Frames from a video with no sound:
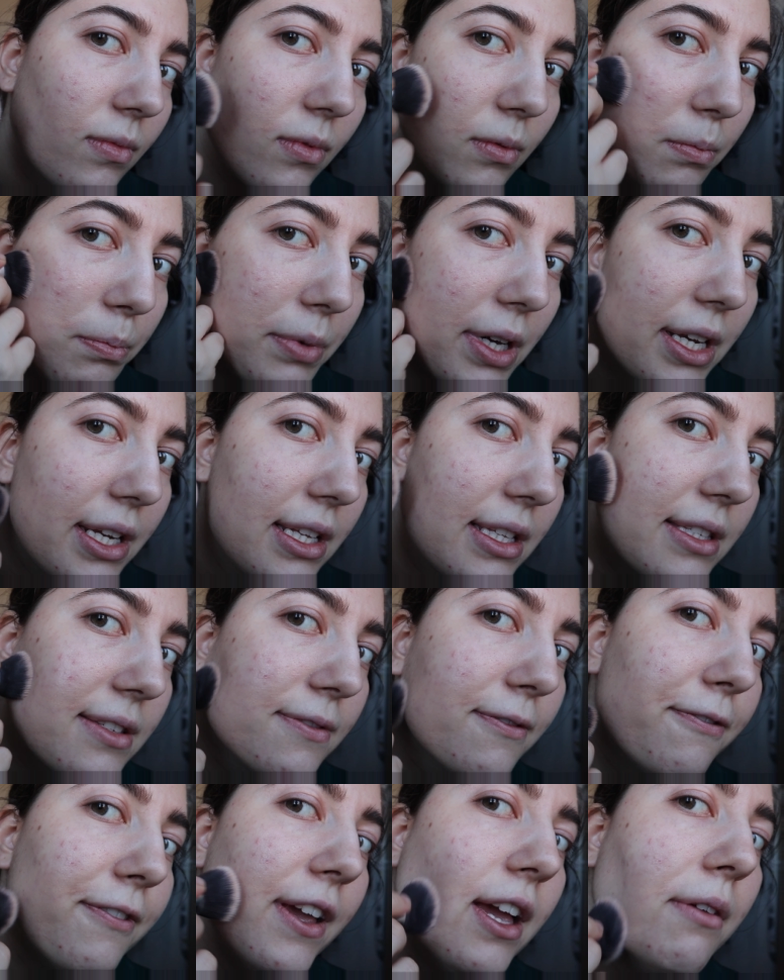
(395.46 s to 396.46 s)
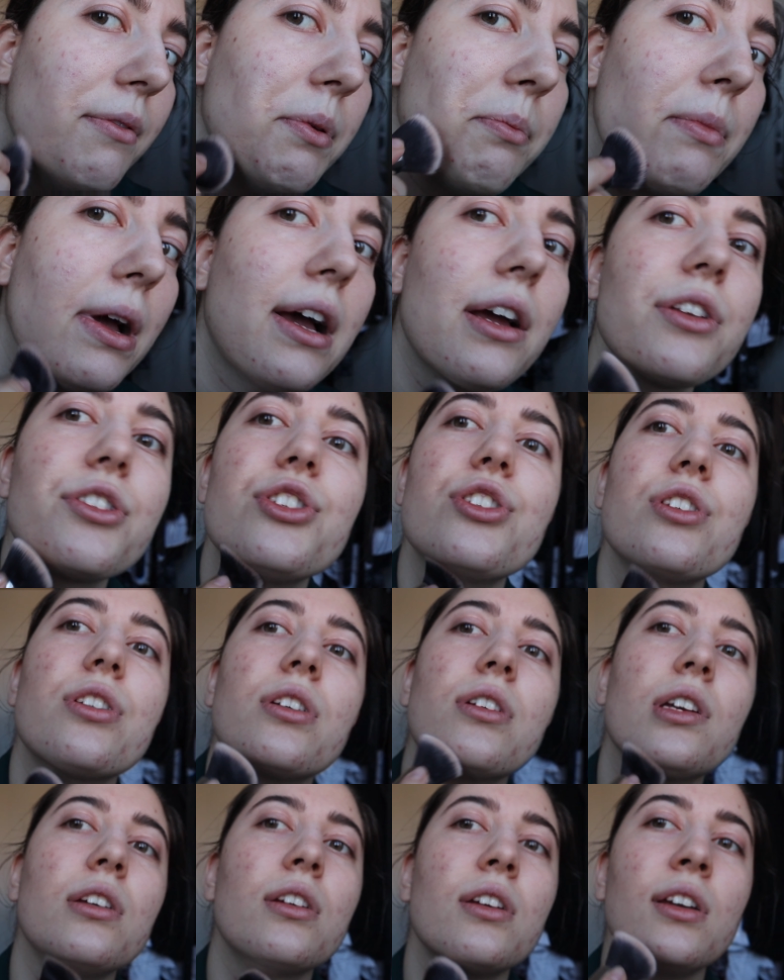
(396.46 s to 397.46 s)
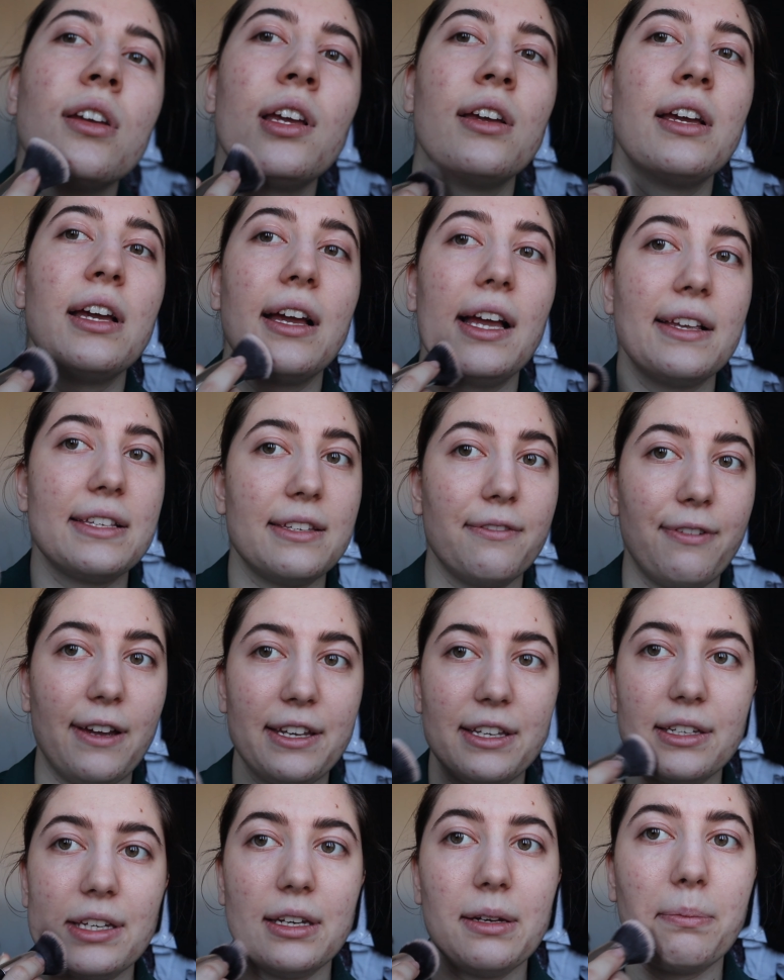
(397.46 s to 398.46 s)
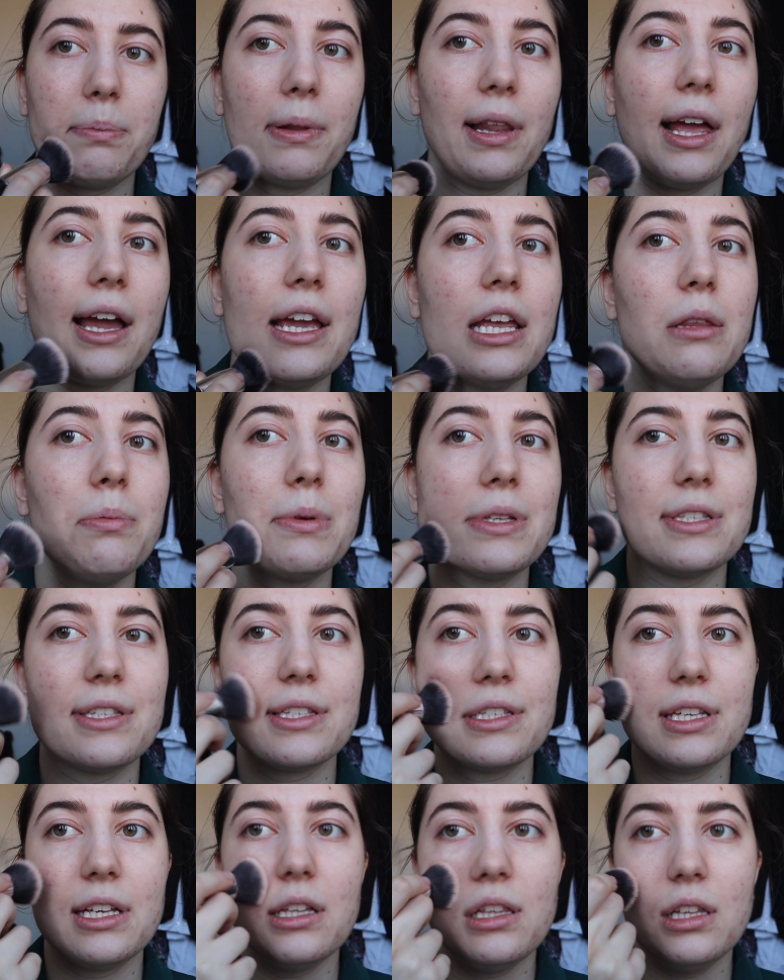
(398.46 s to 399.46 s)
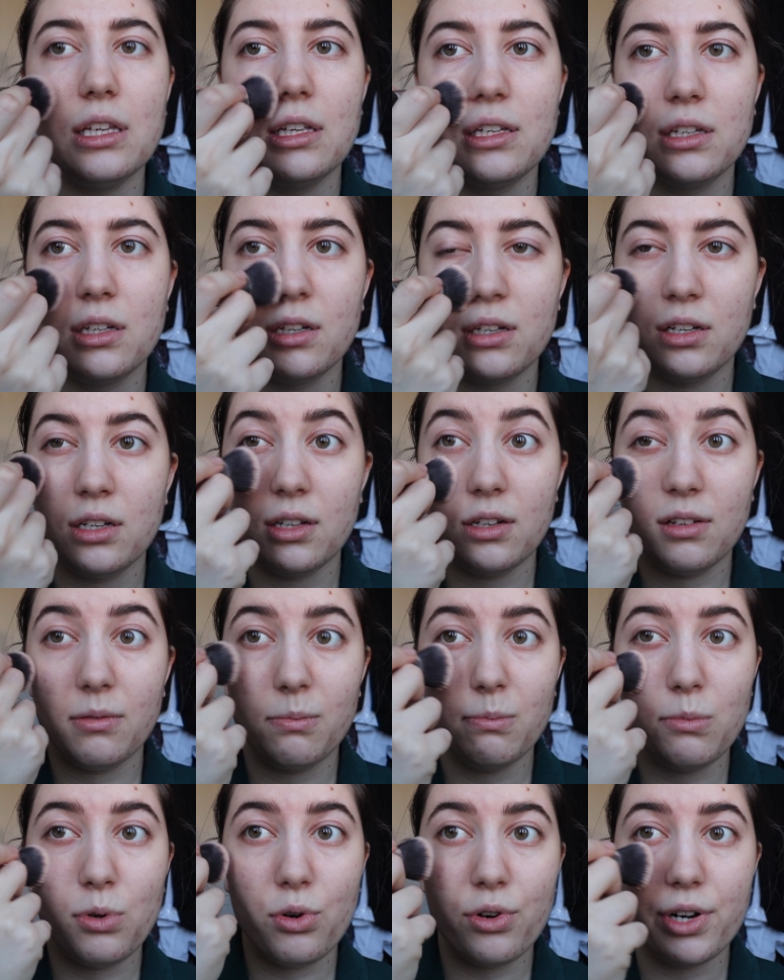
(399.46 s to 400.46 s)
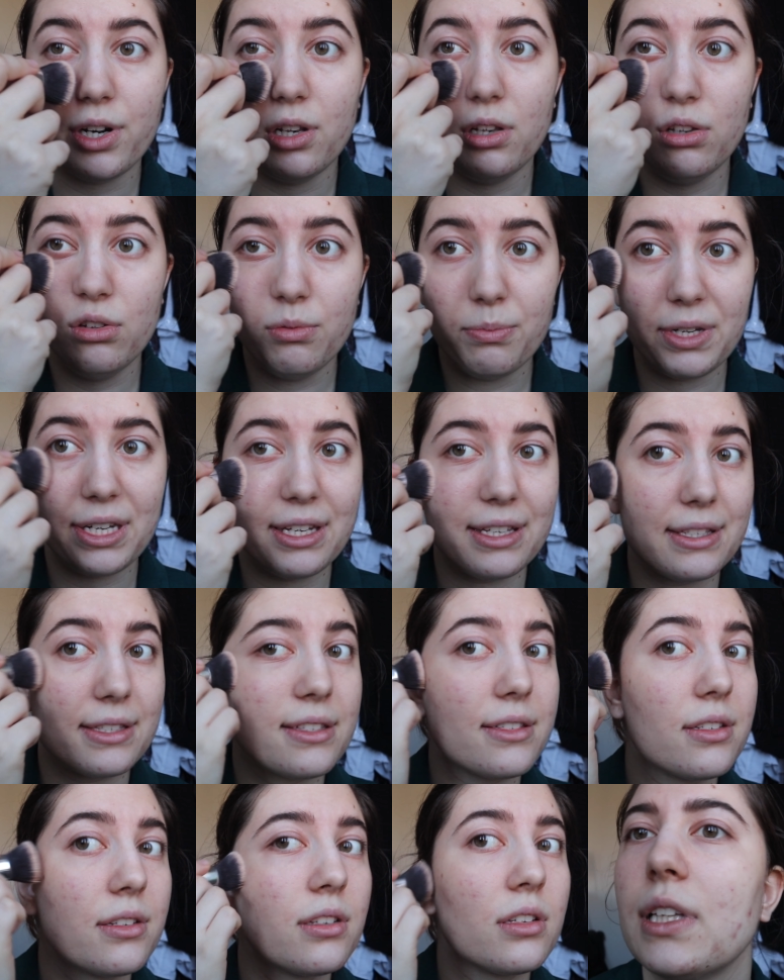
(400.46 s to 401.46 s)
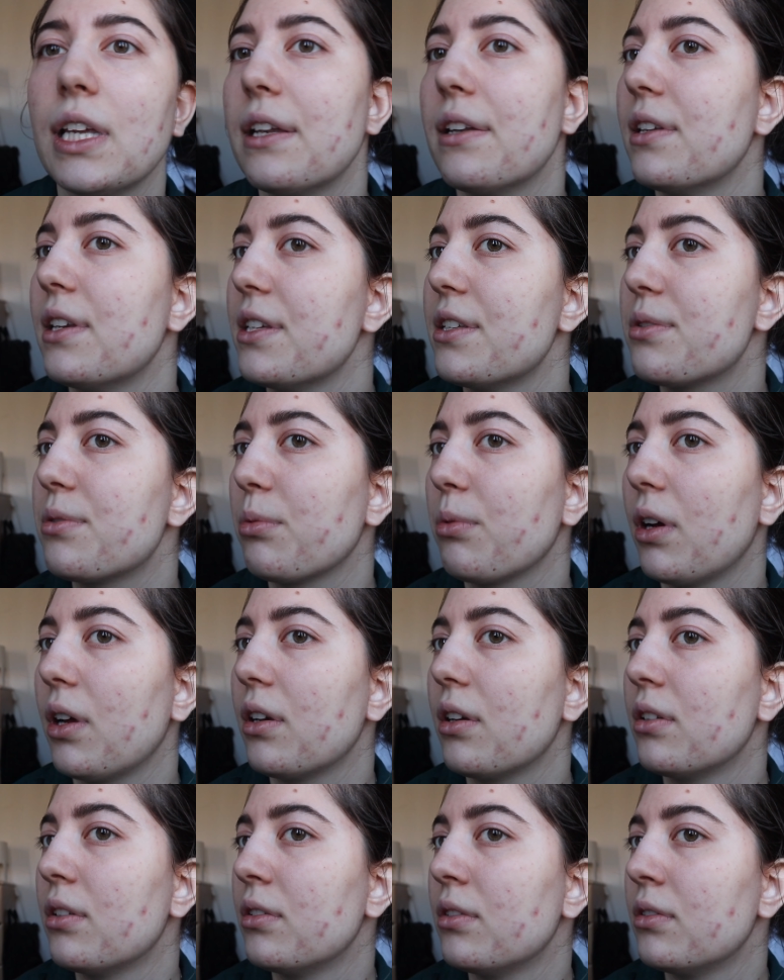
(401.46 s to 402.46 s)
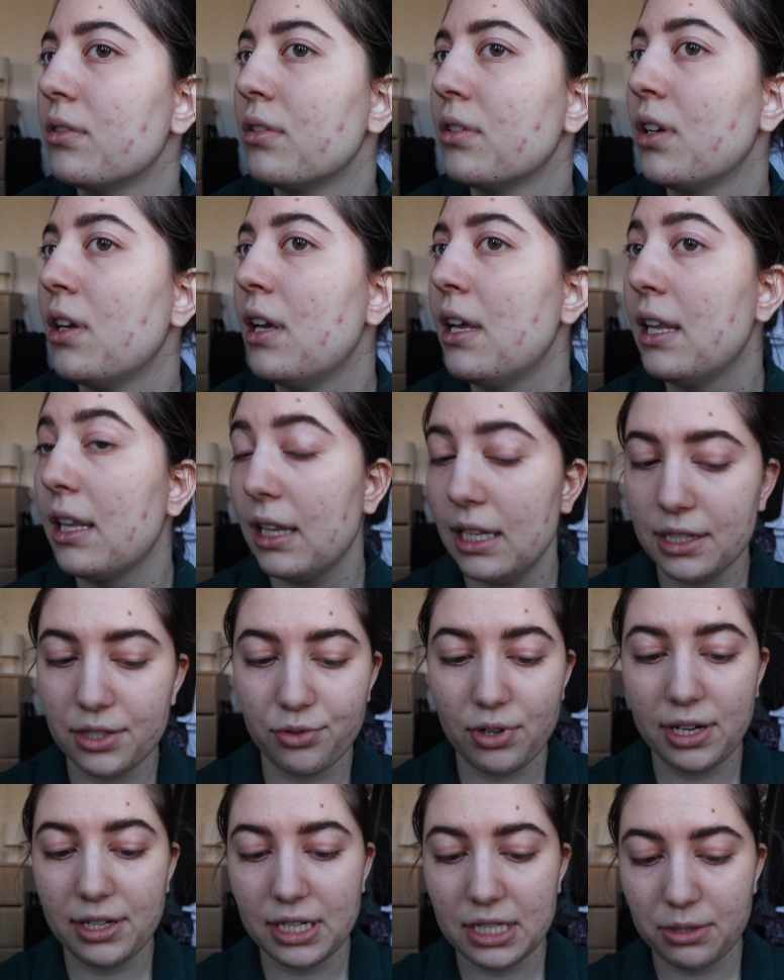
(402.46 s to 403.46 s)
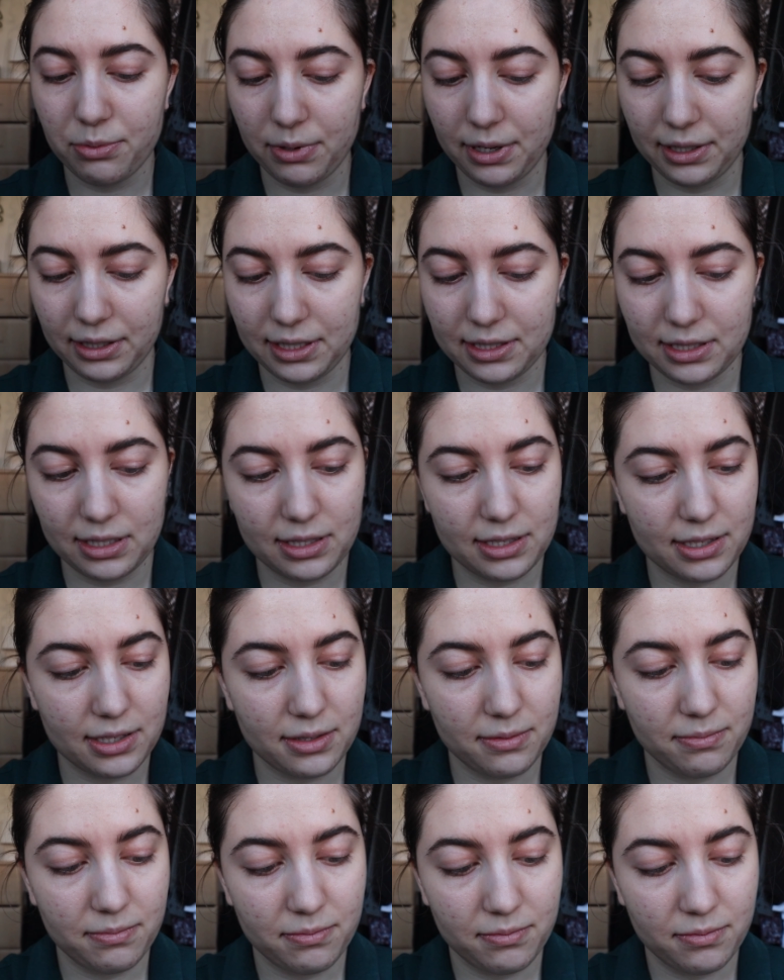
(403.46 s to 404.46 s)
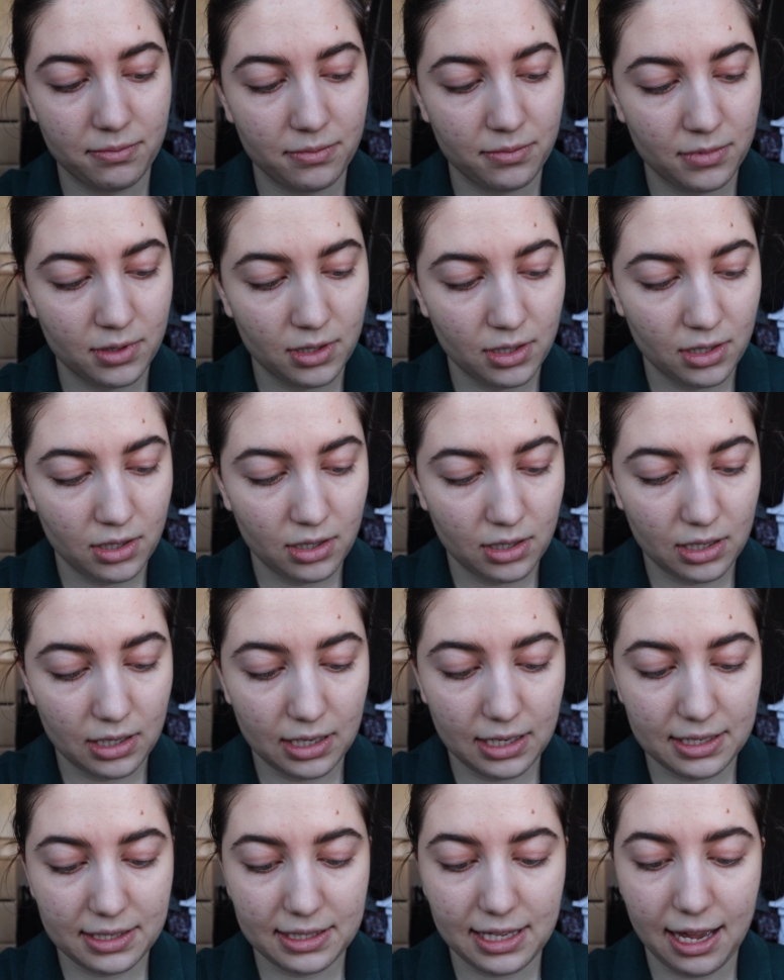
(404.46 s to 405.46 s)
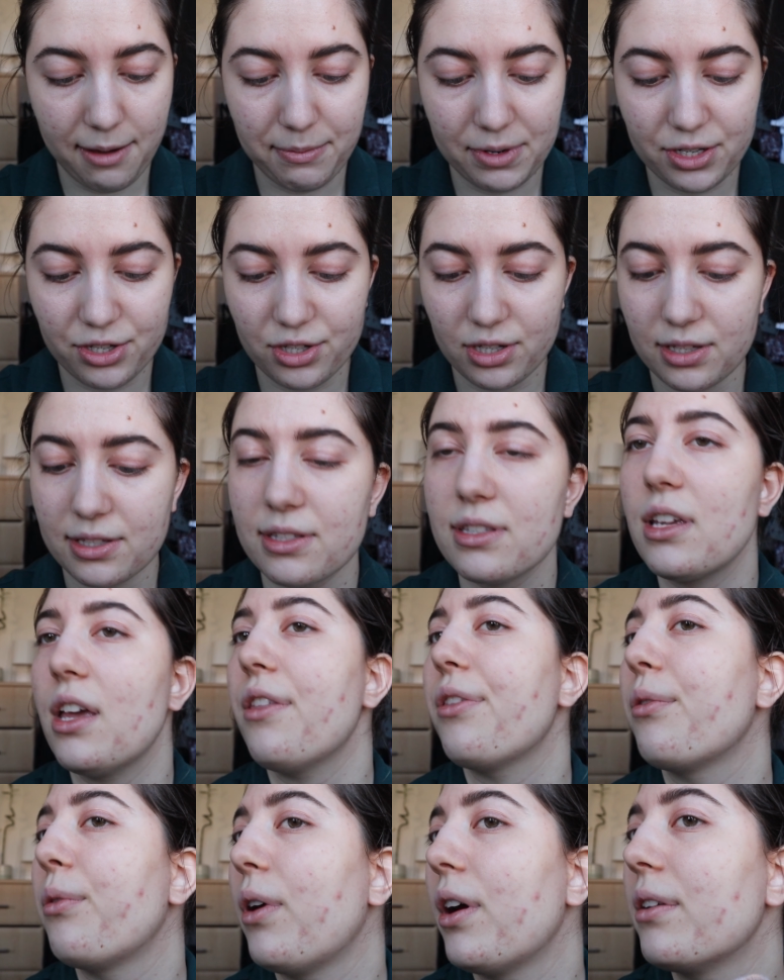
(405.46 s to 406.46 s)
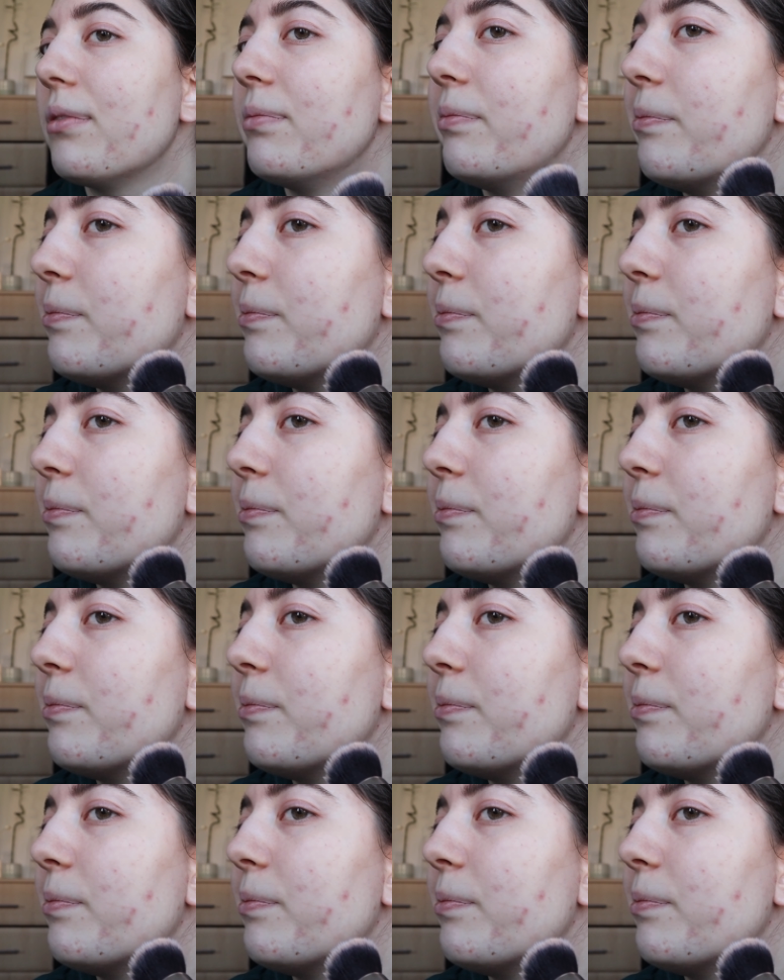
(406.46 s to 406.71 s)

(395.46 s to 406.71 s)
But it's very much as if I didn't apply it, but still more luminous than this one. Let's try this one because it's as damaged as the other one.